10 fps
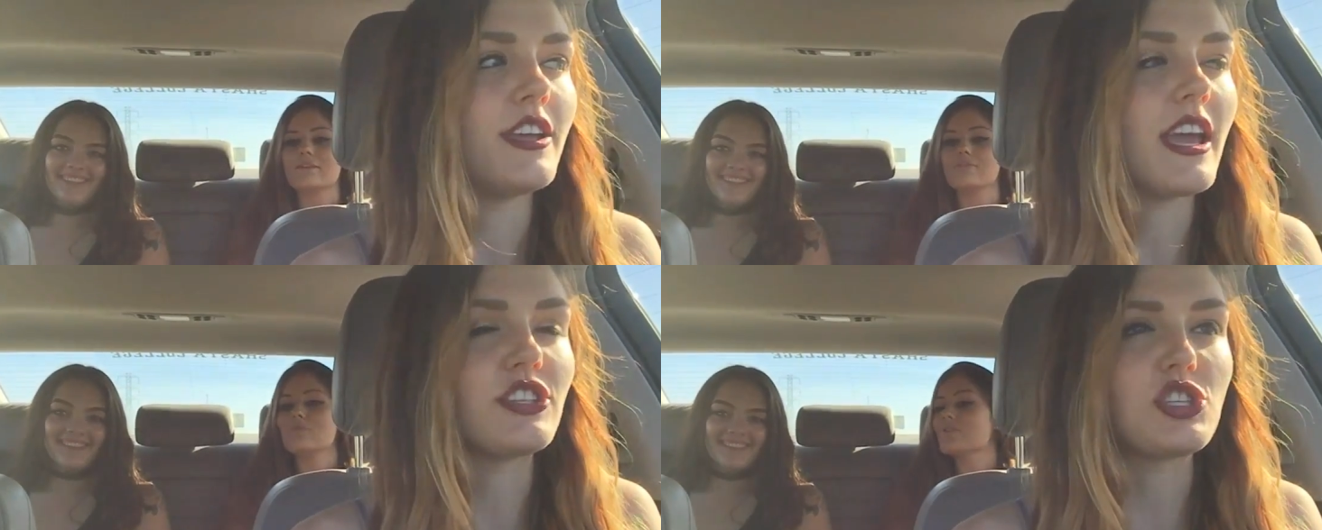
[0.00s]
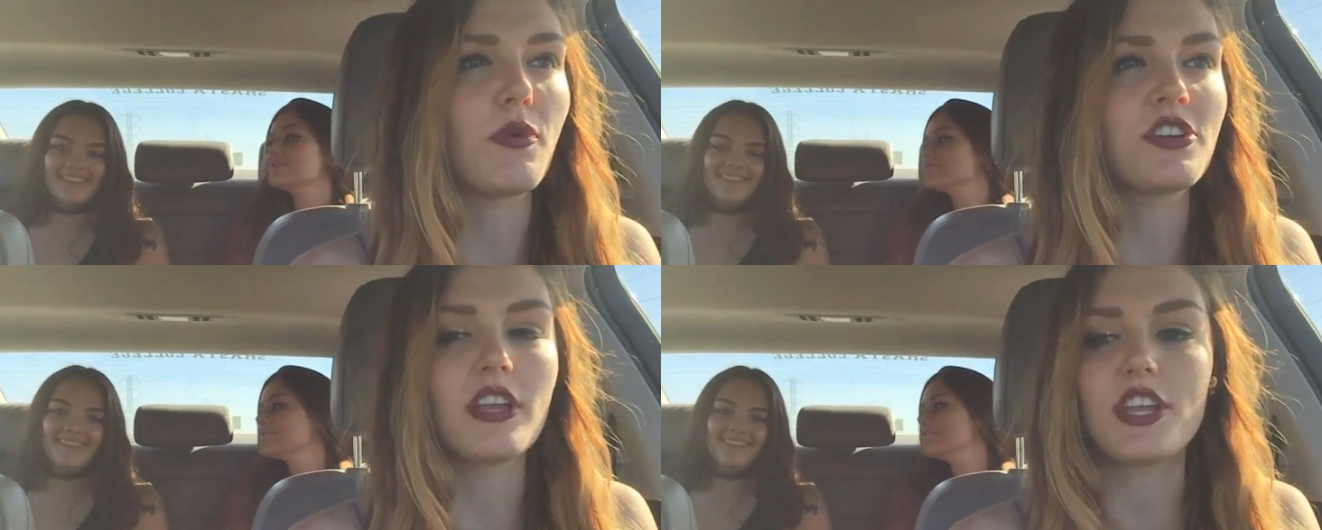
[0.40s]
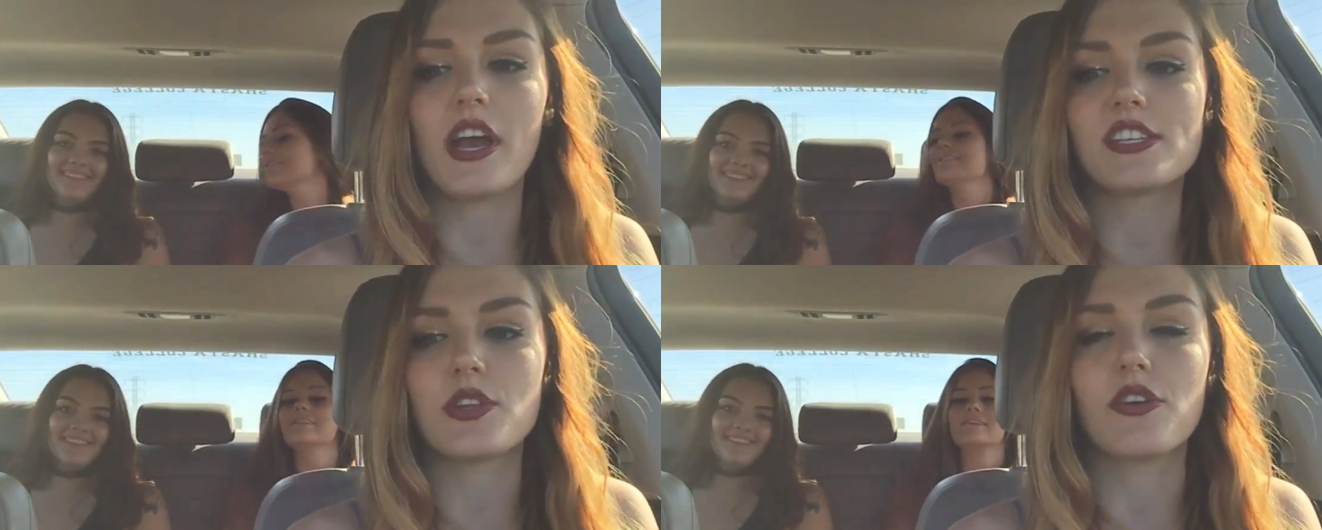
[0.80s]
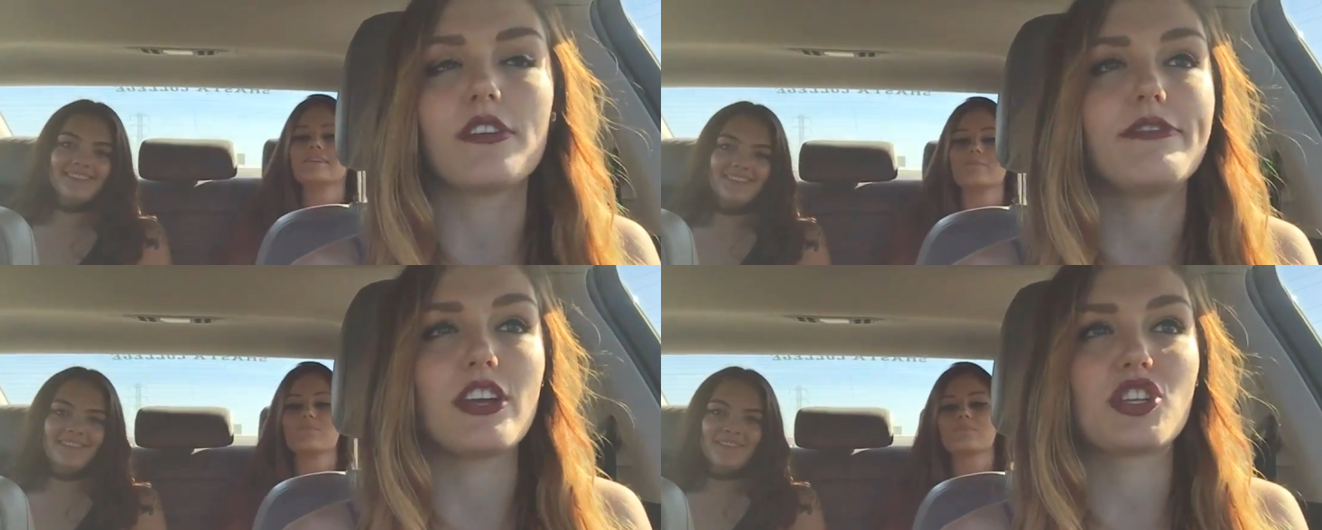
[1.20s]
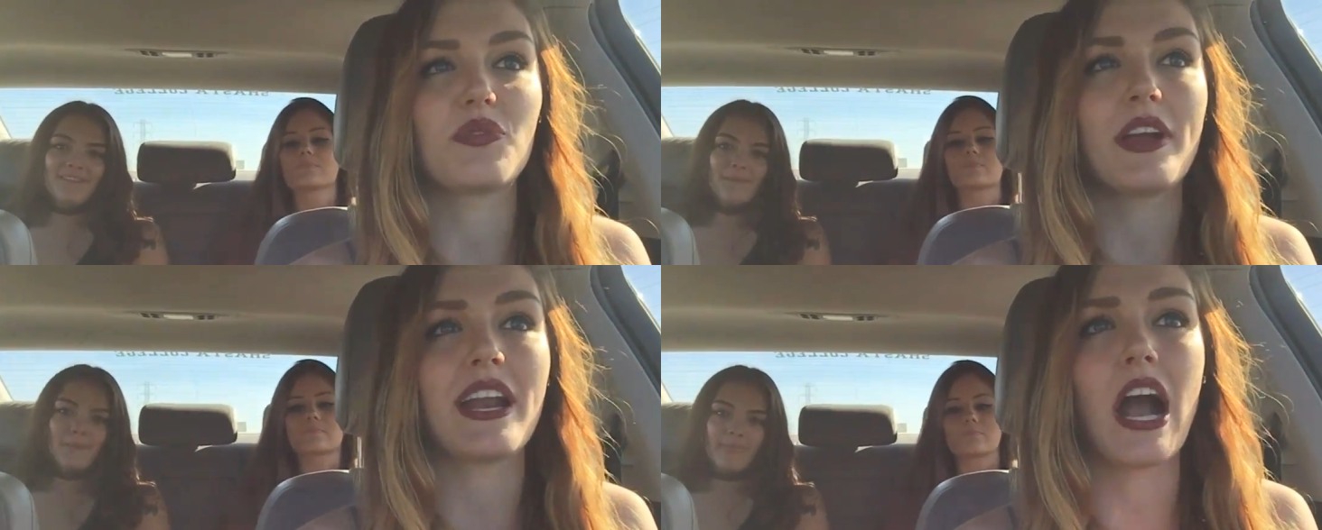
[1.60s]
Speaker 1: Yeah, just wanted to let you guys know,
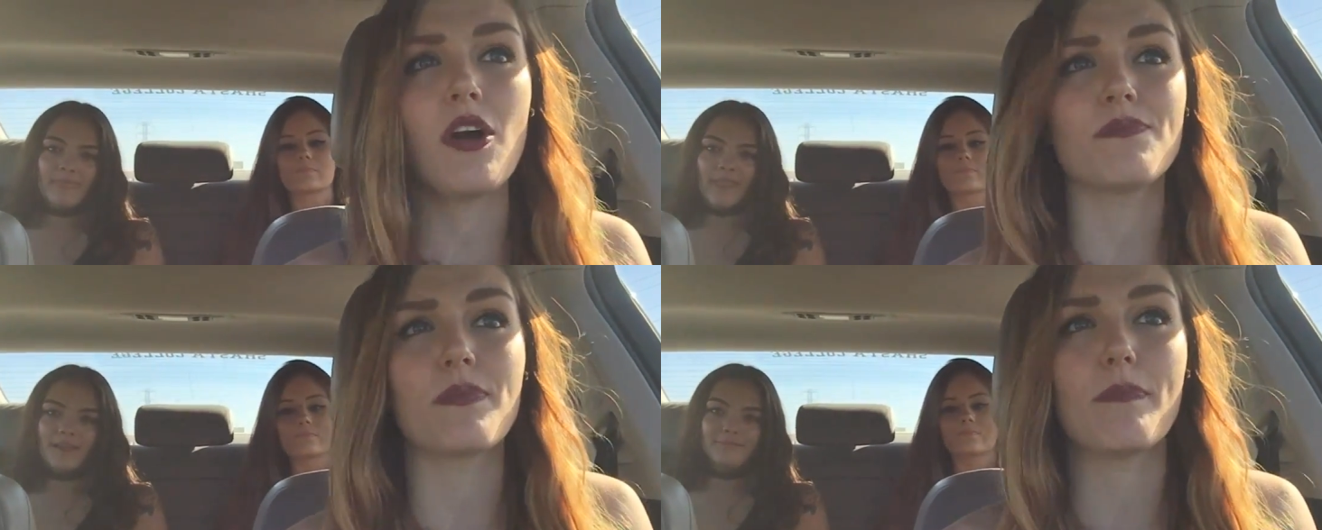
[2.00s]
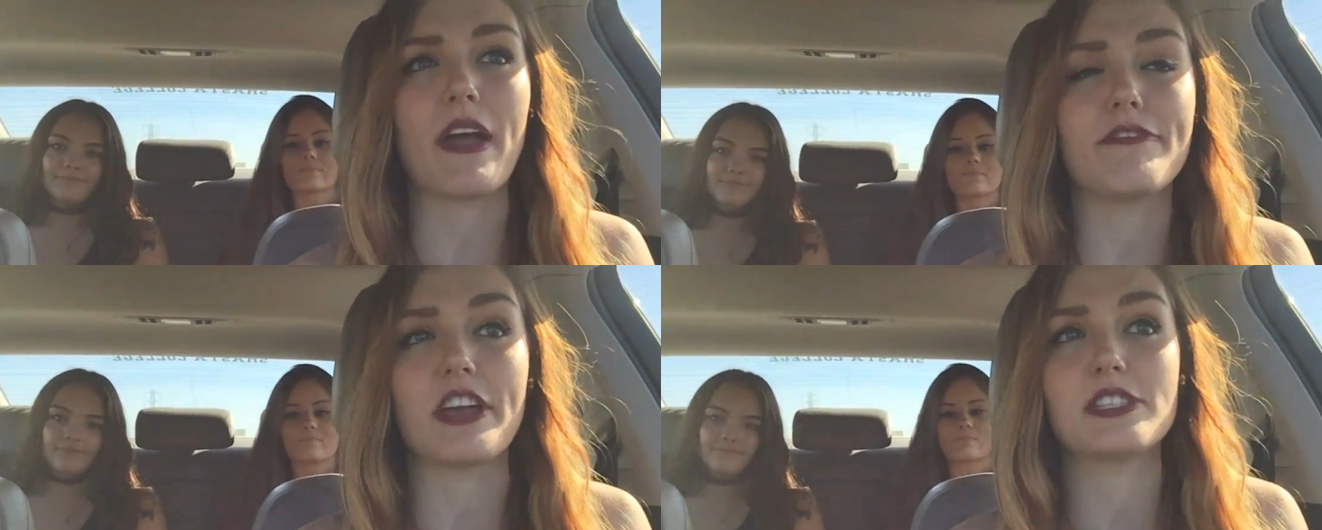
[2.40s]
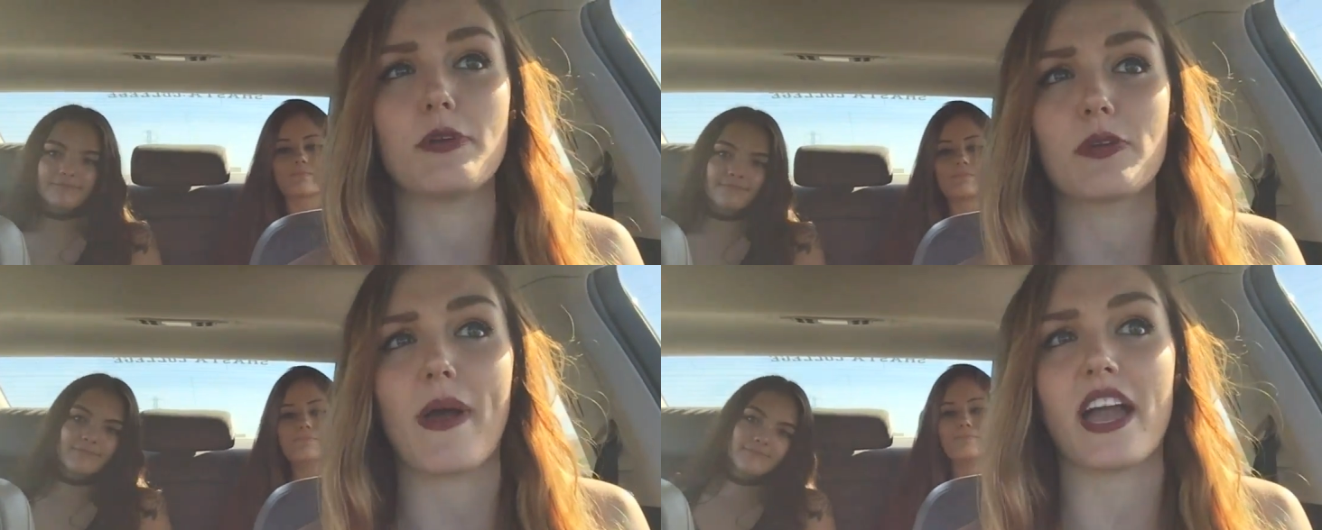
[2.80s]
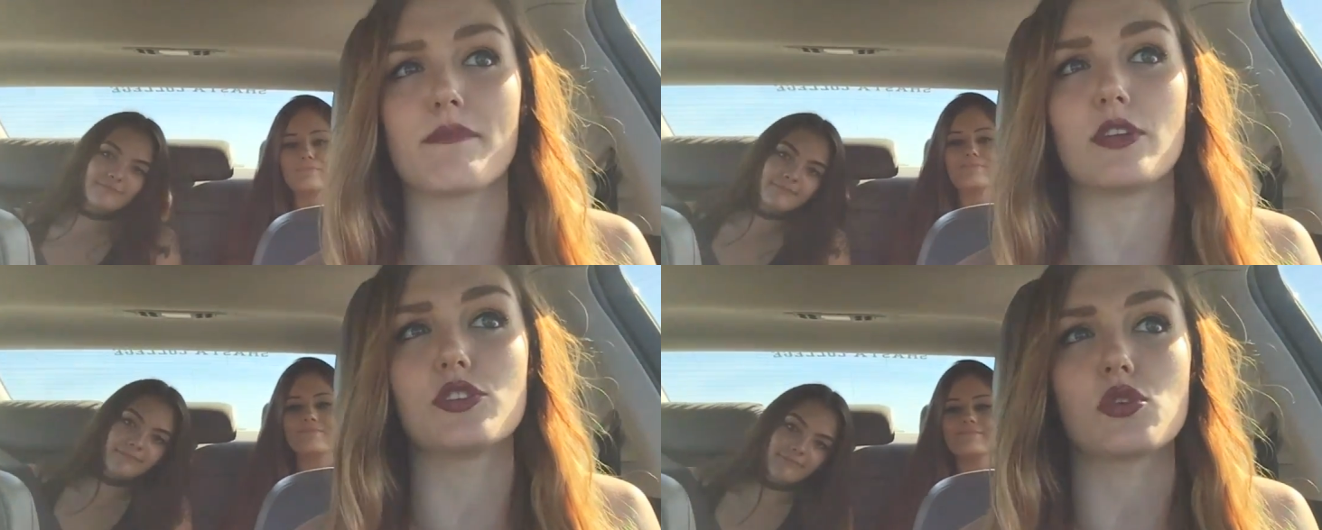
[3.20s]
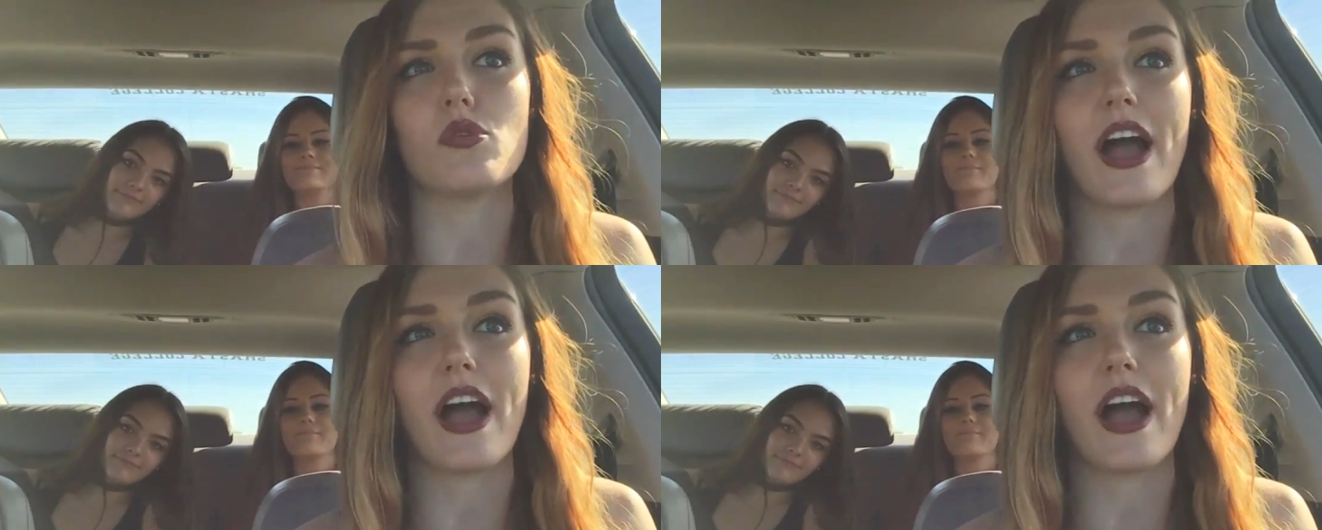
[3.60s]
confession right now, my Facebook back in middle school,